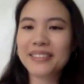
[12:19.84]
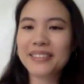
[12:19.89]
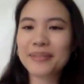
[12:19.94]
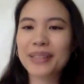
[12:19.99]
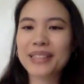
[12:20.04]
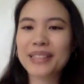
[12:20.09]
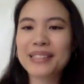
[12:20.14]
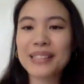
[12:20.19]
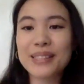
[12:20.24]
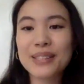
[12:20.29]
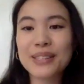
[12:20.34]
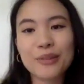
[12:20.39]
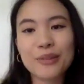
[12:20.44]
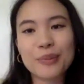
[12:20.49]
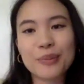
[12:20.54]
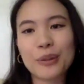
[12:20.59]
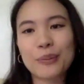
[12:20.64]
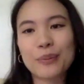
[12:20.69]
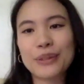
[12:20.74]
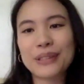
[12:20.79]
My sense
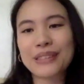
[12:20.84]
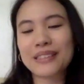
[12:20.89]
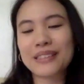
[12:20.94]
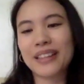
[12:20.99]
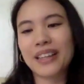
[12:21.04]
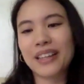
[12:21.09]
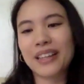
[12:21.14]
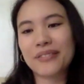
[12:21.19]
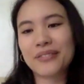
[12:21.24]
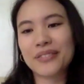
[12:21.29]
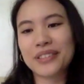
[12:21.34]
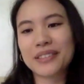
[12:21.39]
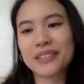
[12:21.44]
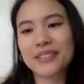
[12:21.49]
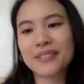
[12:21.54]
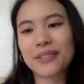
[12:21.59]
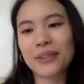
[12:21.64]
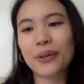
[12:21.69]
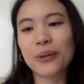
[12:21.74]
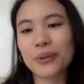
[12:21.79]
of purpose in life
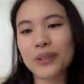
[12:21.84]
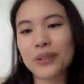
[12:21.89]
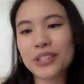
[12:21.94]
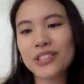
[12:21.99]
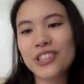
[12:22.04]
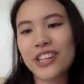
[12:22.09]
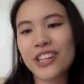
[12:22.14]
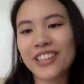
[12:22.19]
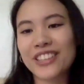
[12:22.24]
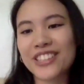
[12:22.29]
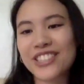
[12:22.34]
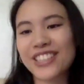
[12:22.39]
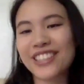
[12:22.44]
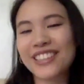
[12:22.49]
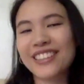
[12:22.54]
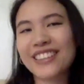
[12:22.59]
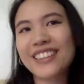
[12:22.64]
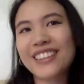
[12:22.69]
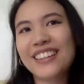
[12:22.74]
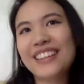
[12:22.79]
is always
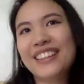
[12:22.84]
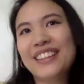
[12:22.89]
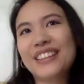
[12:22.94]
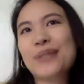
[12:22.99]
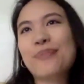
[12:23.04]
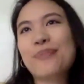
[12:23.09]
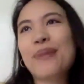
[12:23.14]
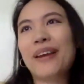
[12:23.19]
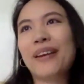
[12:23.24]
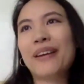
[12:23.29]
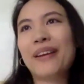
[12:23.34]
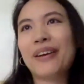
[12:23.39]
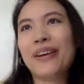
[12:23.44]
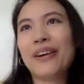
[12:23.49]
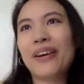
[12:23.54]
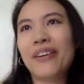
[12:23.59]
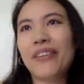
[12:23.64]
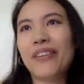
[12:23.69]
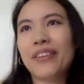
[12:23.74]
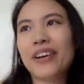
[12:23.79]
changing depending
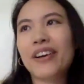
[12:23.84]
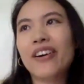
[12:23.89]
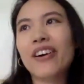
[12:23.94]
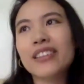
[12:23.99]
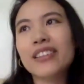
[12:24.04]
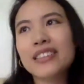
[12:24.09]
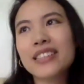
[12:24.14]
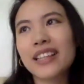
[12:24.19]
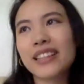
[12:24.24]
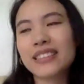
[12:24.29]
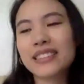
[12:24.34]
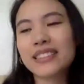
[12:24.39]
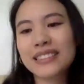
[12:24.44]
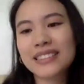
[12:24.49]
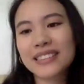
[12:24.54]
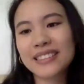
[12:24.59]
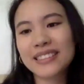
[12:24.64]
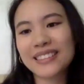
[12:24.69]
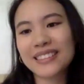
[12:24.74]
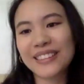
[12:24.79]
on the
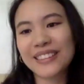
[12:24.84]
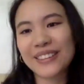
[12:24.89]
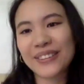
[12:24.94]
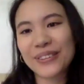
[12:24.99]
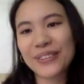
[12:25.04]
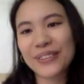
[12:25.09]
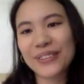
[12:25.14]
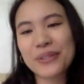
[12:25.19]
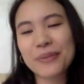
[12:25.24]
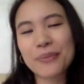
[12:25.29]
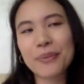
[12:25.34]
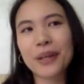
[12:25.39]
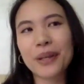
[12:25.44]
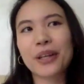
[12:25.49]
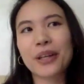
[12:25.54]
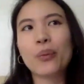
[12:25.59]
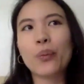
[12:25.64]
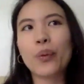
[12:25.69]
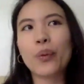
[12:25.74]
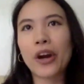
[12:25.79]
context, you know,
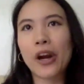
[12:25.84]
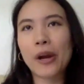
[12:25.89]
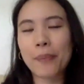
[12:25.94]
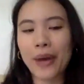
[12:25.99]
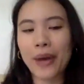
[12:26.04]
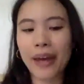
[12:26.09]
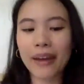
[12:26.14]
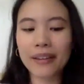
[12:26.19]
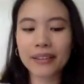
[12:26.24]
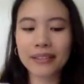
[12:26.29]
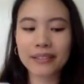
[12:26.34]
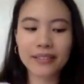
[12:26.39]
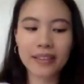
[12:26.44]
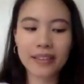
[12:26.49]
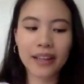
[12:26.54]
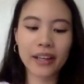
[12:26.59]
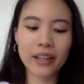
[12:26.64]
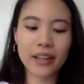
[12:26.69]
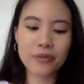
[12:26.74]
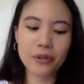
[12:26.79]
depending on where I'm at in
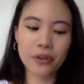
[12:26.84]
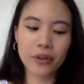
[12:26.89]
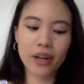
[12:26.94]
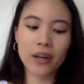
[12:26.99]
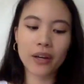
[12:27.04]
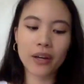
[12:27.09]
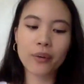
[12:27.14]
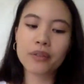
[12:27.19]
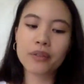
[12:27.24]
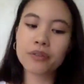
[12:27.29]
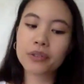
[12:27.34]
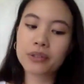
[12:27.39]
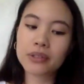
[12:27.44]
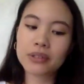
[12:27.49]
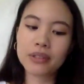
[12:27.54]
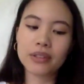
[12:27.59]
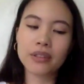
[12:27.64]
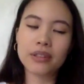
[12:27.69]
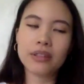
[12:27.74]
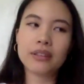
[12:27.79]
life or how I view
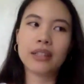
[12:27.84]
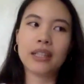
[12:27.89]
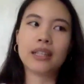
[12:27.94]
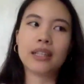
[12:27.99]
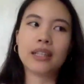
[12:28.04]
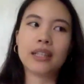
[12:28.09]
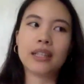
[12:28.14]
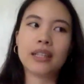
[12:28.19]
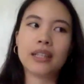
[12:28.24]
certain things.